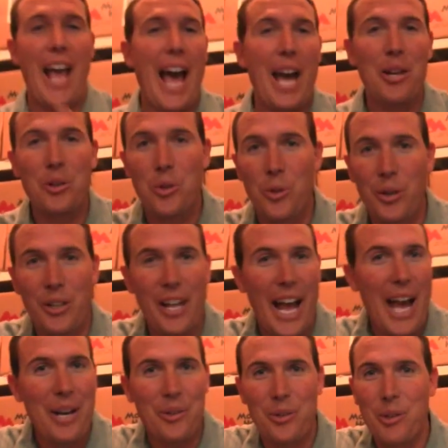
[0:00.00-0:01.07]
adequate,
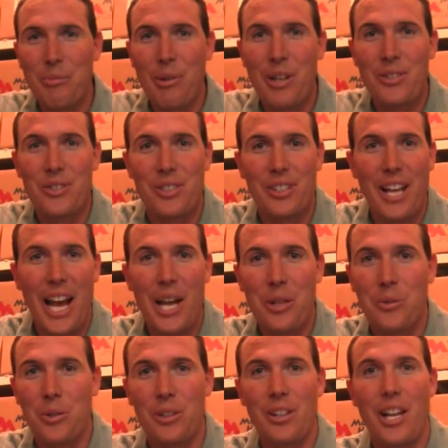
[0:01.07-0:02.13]
adequate budget,
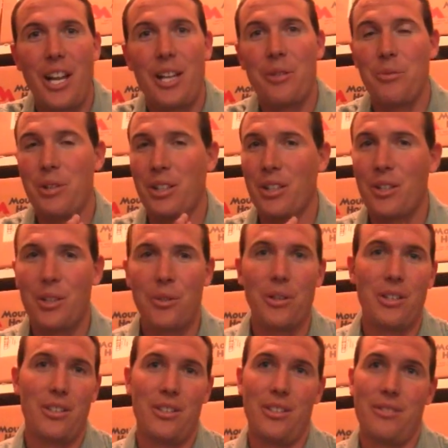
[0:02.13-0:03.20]
adequate land, we can do
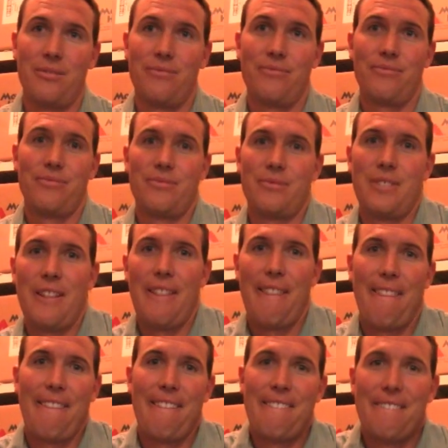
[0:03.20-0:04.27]
anything. And what is
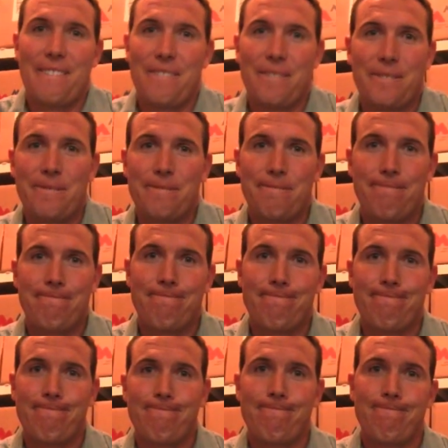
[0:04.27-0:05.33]
it? What do you what do you
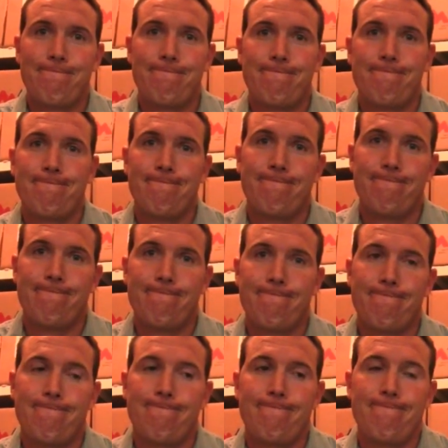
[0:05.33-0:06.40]
recommend the coating on the outside?
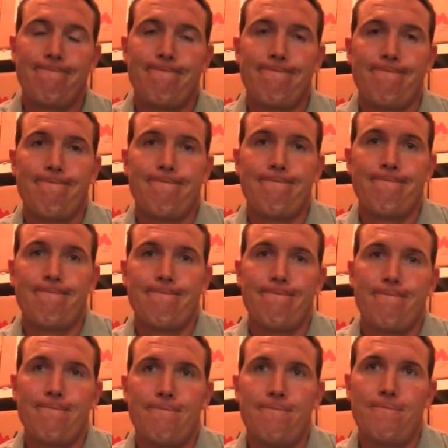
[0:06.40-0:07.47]
Are you coat them with
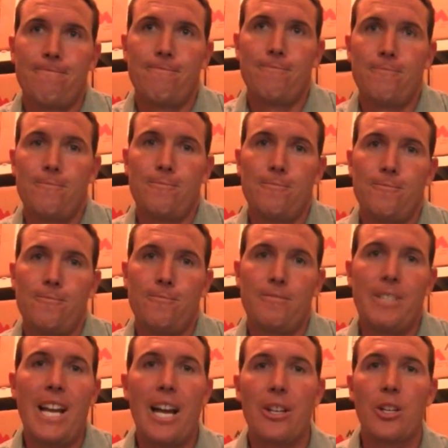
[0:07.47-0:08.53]
asphalt or something?
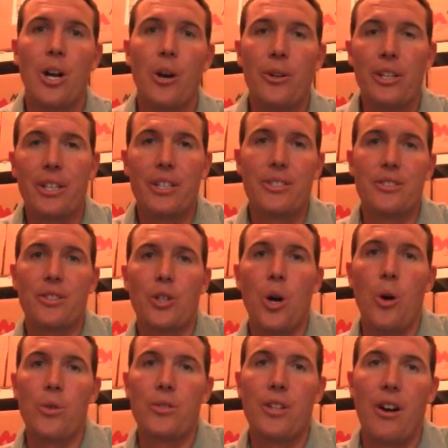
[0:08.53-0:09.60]
Yeah, coating is
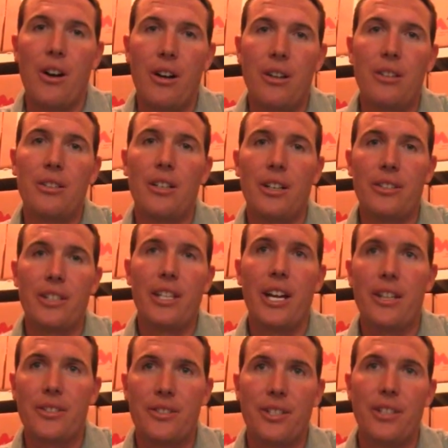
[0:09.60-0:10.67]
coal tar coal on the
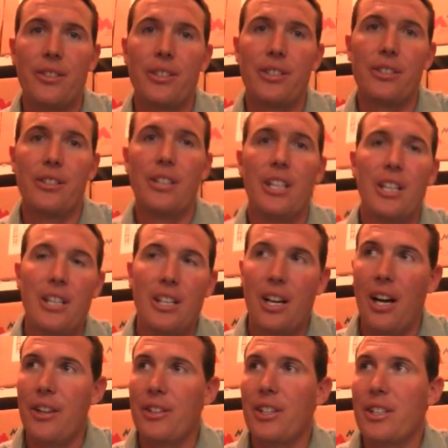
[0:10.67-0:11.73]
tar. exterior.
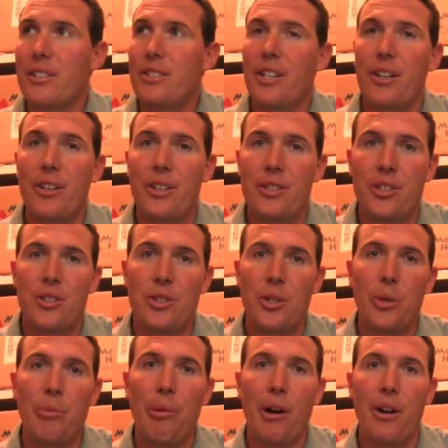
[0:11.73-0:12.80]
On the interior is a
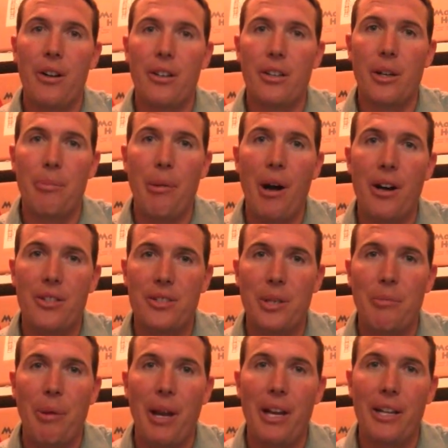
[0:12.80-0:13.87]
two-part epoxy
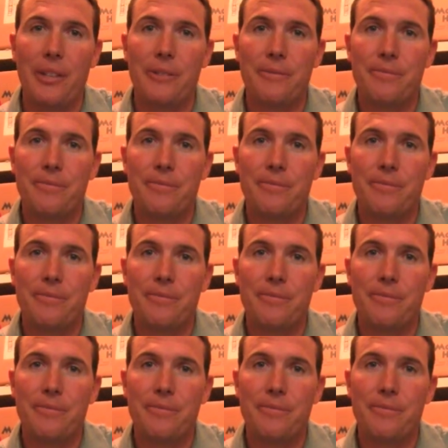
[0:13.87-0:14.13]
paint.